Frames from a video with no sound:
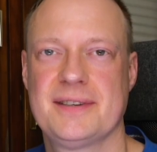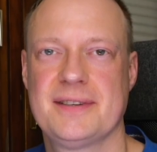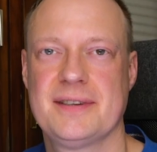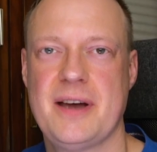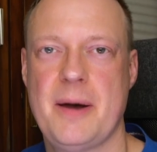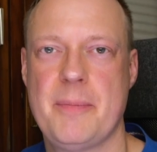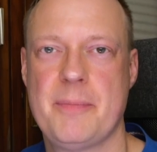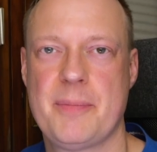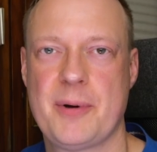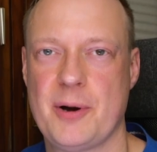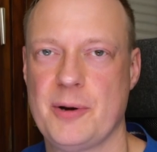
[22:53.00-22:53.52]

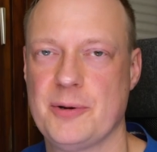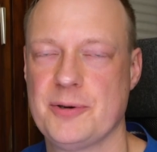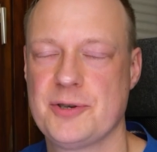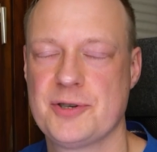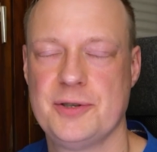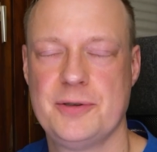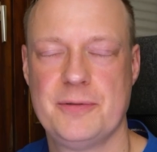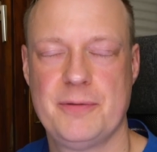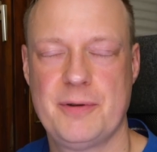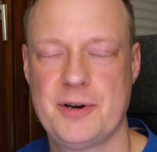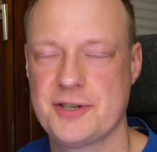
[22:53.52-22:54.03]
approach,
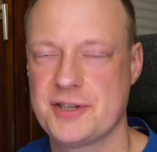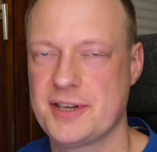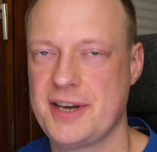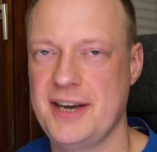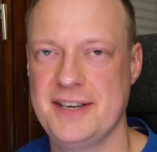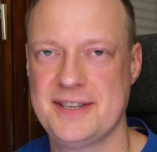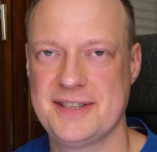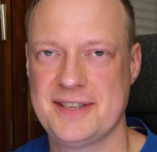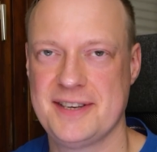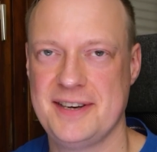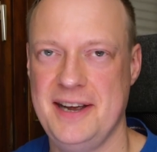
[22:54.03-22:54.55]
the worst
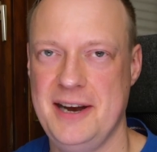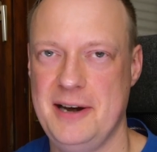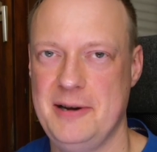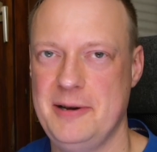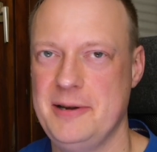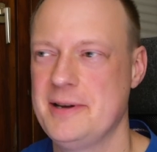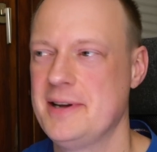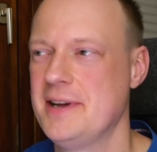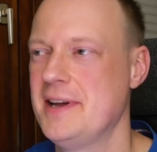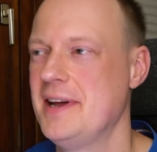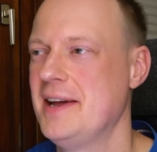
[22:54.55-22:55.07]
case
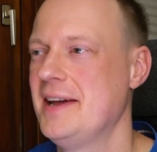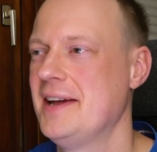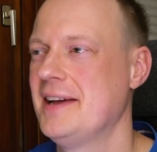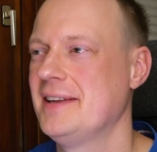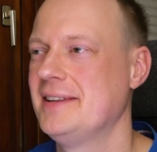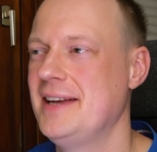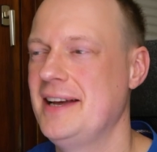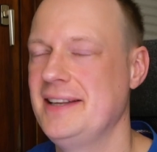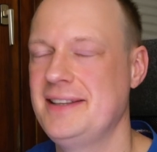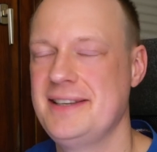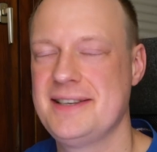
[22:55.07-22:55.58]
scenario.
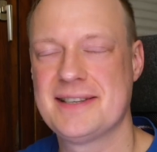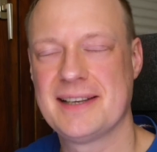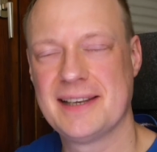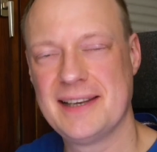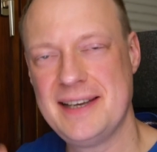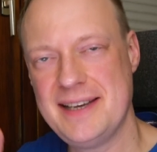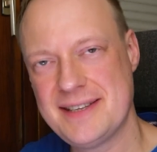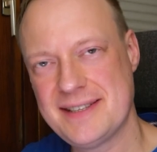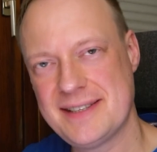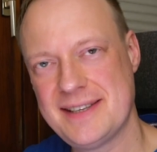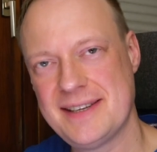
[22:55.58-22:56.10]
That is
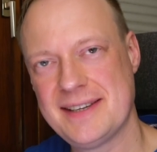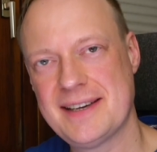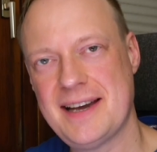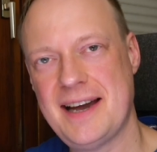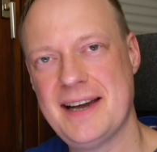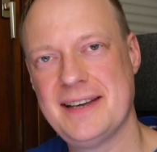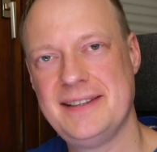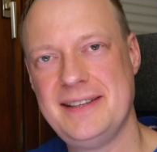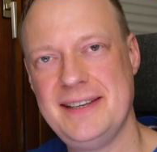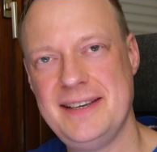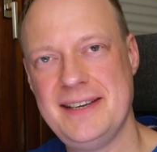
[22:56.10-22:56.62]
listing
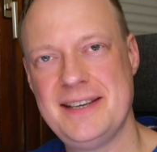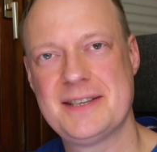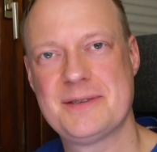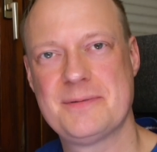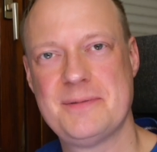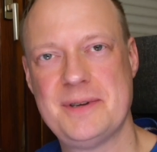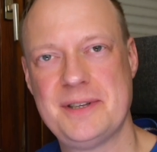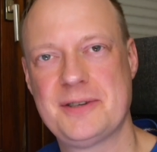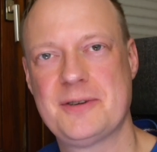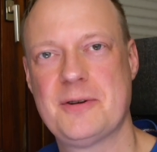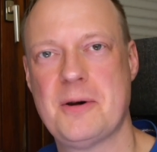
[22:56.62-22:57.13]
IDs
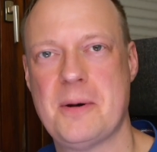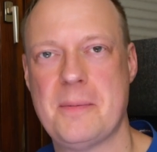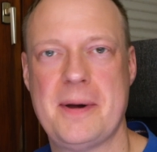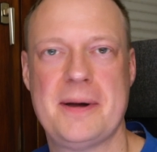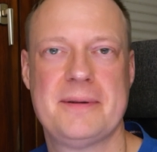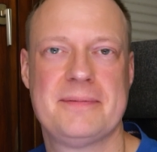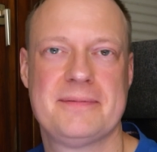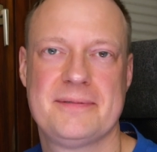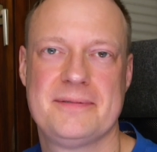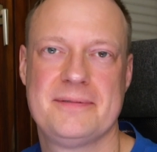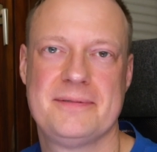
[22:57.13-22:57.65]
with
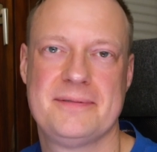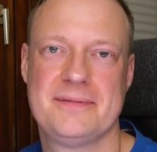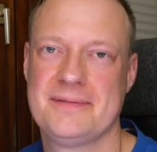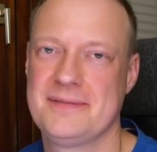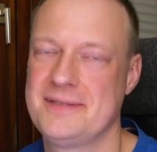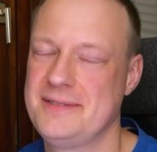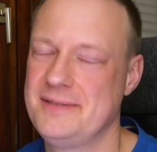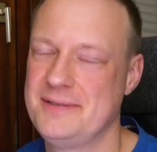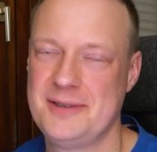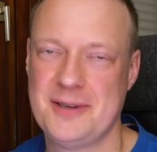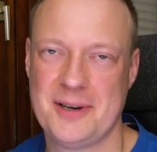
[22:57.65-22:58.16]
comma.
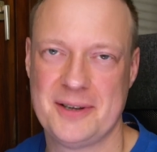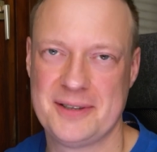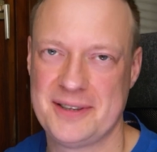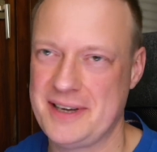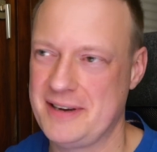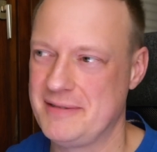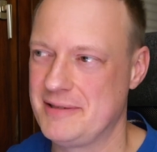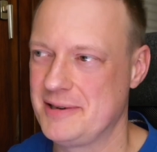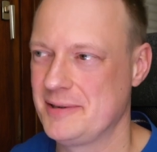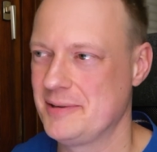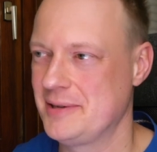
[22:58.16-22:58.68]
Don't
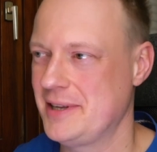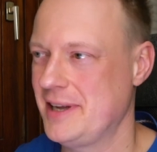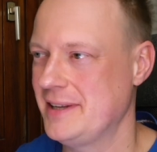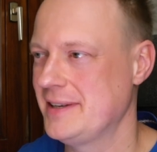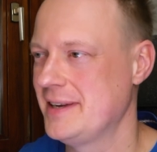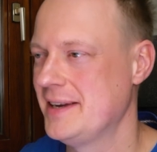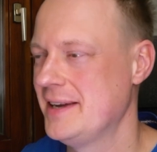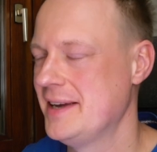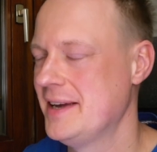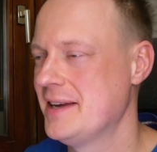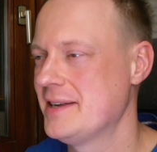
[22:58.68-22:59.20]
ever do that.
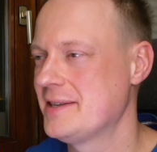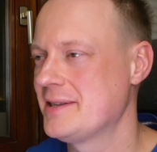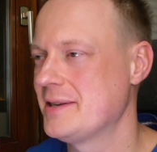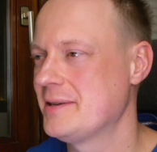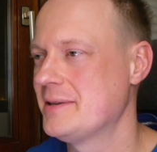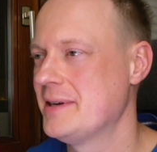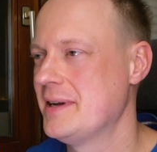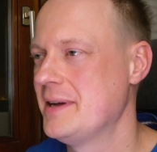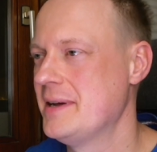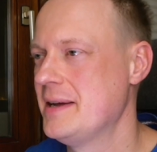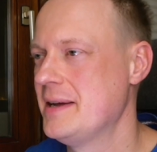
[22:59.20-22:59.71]
So